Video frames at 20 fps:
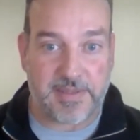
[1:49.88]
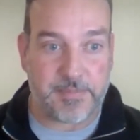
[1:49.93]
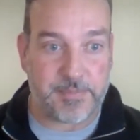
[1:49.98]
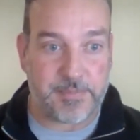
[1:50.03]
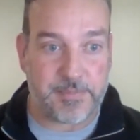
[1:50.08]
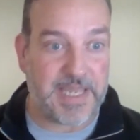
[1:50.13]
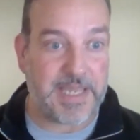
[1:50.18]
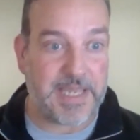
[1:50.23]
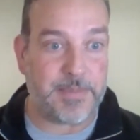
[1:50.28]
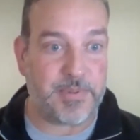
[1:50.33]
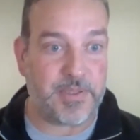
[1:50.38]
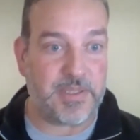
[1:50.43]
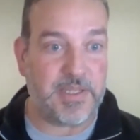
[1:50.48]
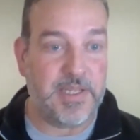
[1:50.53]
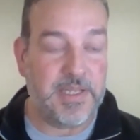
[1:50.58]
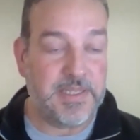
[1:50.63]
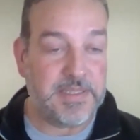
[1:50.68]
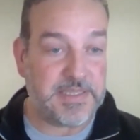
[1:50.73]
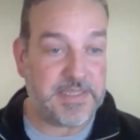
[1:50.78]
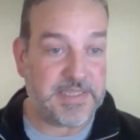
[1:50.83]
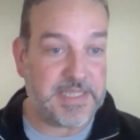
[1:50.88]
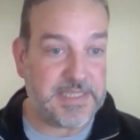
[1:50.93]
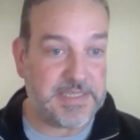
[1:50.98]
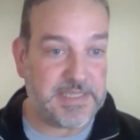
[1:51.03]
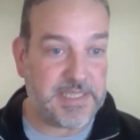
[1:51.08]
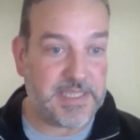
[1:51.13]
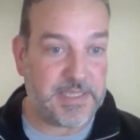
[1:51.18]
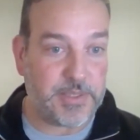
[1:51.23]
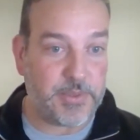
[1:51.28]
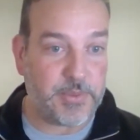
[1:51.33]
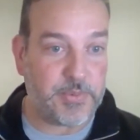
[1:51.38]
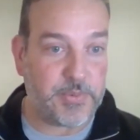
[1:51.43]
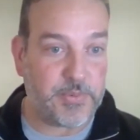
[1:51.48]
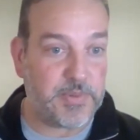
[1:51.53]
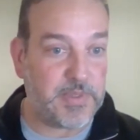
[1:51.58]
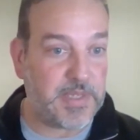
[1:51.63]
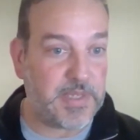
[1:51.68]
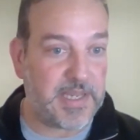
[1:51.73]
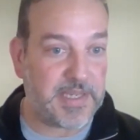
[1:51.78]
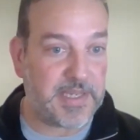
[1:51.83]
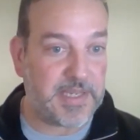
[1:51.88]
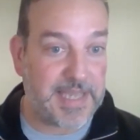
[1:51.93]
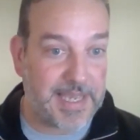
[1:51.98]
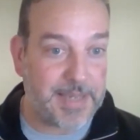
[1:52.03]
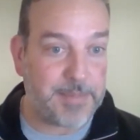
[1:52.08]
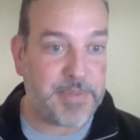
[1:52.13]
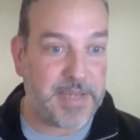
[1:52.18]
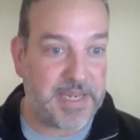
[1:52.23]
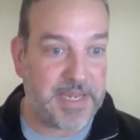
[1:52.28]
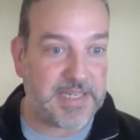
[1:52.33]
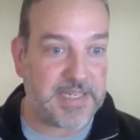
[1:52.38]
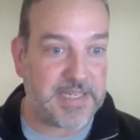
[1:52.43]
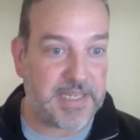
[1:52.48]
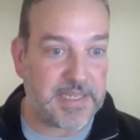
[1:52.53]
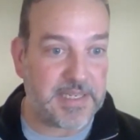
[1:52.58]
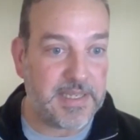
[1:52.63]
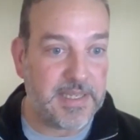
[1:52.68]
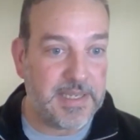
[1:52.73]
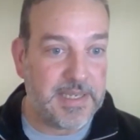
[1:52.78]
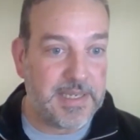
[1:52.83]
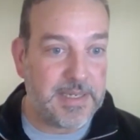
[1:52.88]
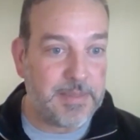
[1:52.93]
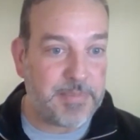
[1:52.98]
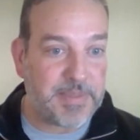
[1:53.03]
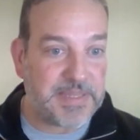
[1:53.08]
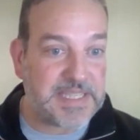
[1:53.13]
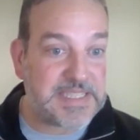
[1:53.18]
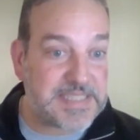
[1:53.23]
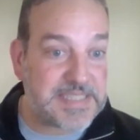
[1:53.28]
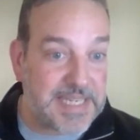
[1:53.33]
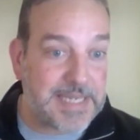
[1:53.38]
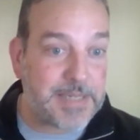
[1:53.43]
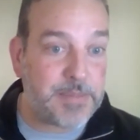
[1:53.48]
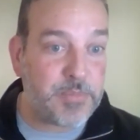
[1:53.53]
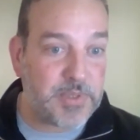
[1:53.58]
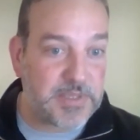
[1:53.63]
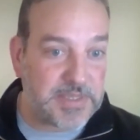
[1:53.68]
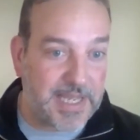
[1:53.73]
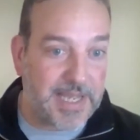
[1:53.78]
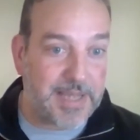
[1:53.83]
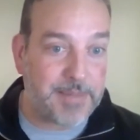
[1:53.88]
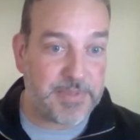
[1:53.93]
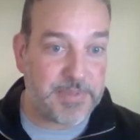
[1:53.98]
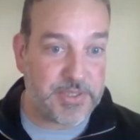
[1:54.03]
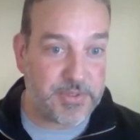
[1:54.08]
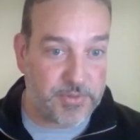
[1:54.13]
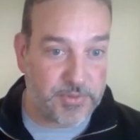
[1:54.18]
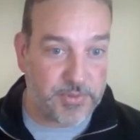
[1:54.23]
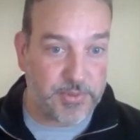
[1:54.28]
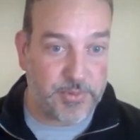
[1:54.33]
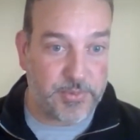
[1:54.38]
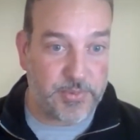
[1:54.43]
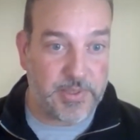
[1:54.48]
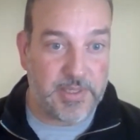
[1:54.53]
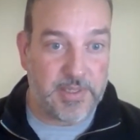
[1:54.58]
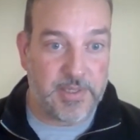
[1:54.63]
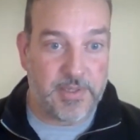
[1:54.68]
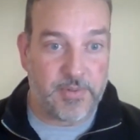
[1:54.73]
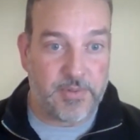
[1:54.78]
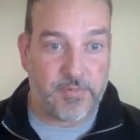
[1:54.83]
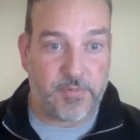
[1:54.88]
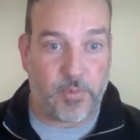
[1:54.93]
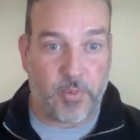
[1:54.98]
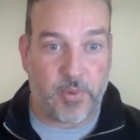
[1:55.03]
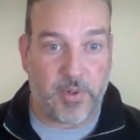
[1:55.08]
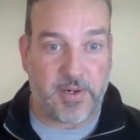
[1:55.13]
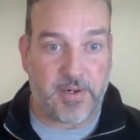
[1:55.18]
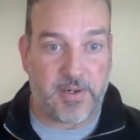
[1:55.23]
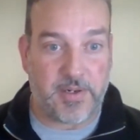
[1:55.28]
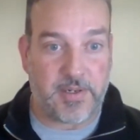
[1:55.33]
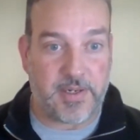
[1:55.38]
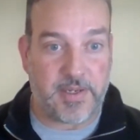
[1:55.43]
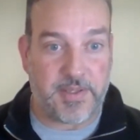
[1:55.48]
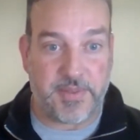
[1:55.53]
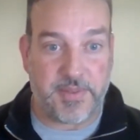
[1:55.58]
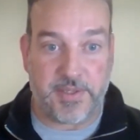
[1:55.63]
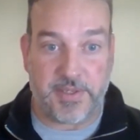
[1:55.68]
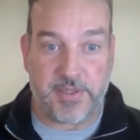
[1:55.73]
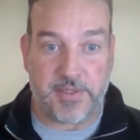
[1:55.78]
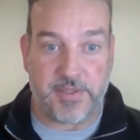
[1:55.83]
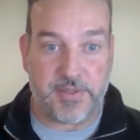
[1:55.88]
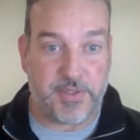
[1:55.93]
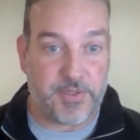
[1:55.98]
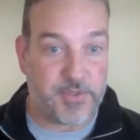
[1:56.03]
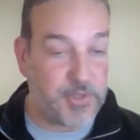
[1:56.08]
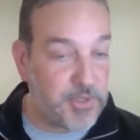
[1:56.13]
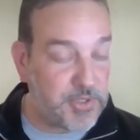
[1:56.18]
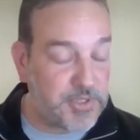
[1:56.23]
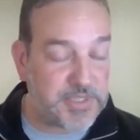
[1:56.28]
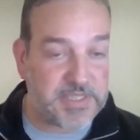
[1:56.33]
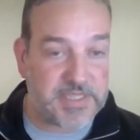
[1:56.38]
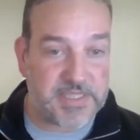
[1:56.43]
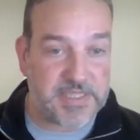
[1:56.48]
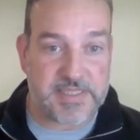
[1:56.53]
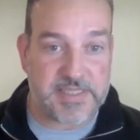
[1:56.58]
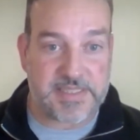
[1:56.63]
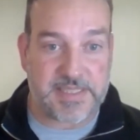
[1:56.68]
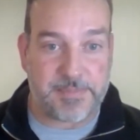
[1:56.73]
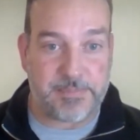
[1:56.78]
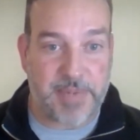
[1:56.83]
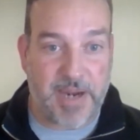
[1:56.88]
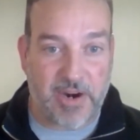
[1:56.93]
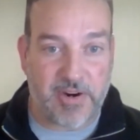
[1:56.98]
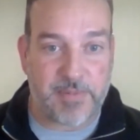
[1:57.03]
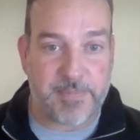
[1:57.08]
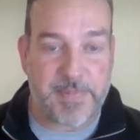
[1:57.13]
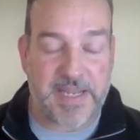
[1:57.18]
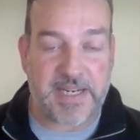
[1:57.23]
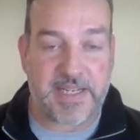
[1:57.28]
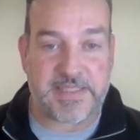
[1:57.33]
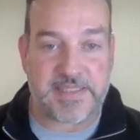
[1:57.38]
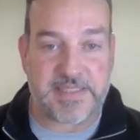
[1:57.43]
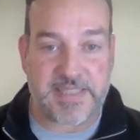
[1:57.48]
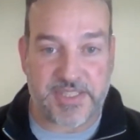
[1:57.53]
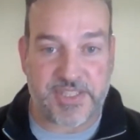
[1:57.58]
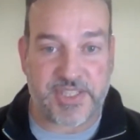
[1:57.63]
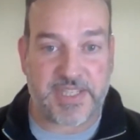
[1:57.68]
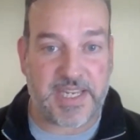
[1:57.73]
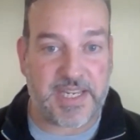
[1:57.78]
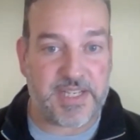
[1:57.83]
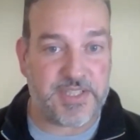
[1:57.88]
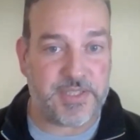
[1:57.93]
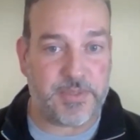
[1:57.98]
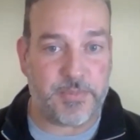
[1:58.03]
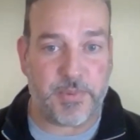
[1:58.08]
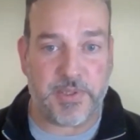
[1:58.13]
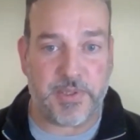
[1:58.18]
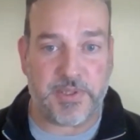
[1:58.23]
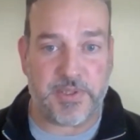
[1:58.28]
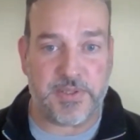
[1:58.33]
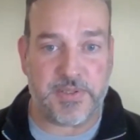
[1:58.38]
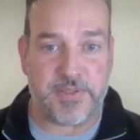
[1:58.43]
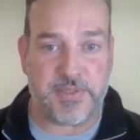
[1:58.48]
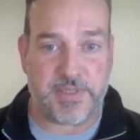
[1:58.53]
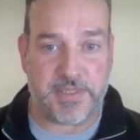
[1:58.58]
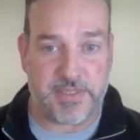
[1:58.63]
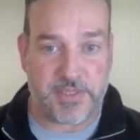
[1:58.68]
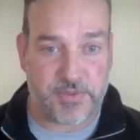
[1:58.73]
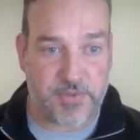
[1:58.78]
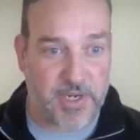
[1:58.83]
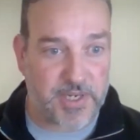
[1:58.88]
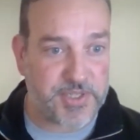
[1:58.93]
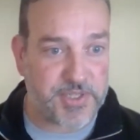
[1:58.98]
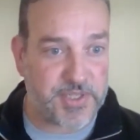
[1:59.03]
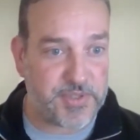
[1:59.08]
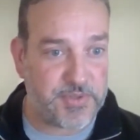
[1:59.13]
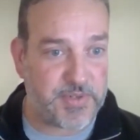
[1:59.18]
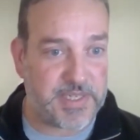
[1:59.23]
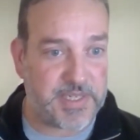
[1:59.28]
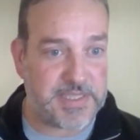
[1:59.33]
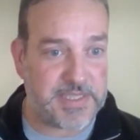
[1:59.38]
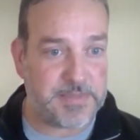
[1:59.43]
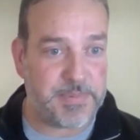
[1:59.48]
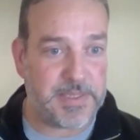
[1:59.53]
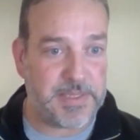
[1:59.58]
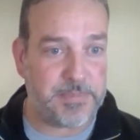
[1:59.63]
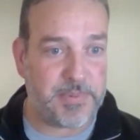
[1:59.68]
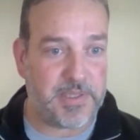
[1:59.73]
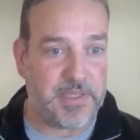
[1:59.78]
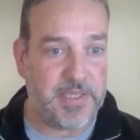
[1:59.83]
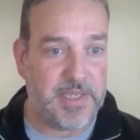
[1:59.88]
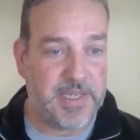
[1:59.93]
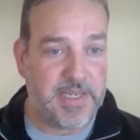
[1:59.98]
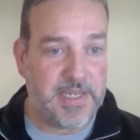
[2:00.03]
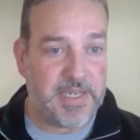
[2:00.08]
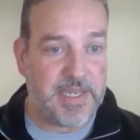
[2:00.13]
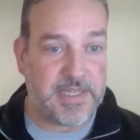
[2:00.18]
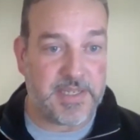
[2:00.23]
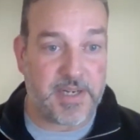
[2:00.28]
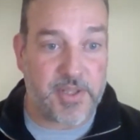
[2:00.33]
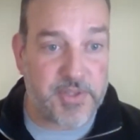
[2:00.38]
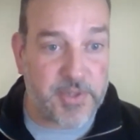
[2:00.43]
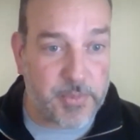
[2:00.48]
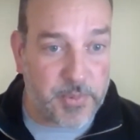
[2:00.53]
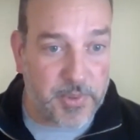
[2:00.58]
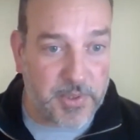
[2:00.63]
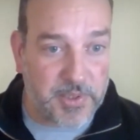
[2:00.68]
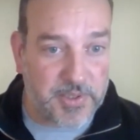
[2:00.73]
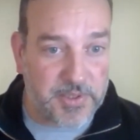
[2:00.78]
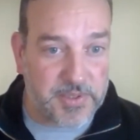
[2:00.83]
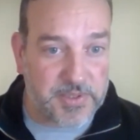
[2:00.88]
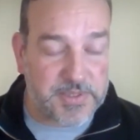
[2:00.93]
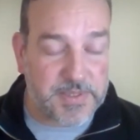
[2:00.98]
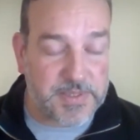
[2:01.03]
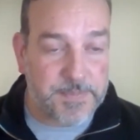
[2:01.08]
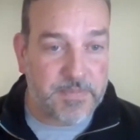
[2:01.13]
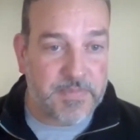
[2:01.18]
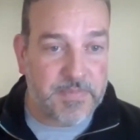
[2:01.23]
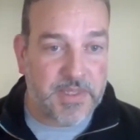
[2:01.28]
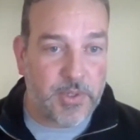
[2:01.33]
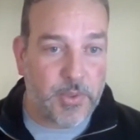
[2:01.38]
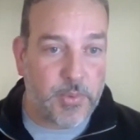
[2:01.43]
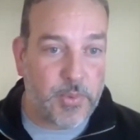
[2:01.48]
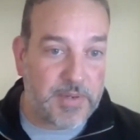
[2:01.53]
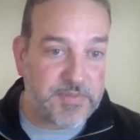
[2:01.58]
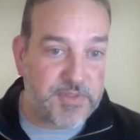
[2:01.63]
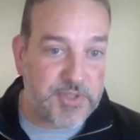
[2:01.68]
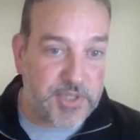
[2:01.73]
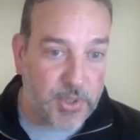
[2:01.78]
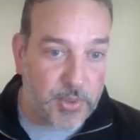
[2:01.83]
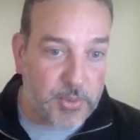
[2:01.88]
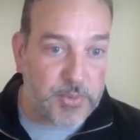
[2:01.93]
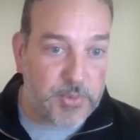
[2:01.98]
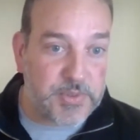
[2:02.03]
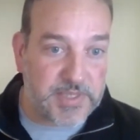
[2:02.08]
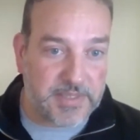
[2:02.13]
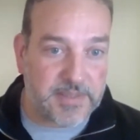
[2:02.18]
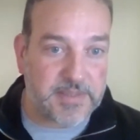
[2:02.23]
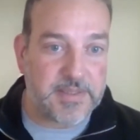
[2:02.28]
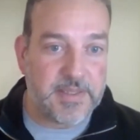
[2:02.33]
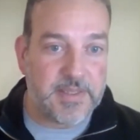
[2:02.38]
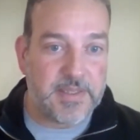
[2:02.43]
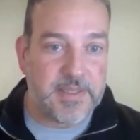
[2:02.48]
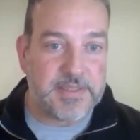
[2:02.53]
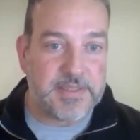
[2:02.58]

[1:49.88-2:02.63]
be able to continue campaigning, but the same will not be true for the nurses and paramedics, education workers, construction tradespeople, and other workers who have chosen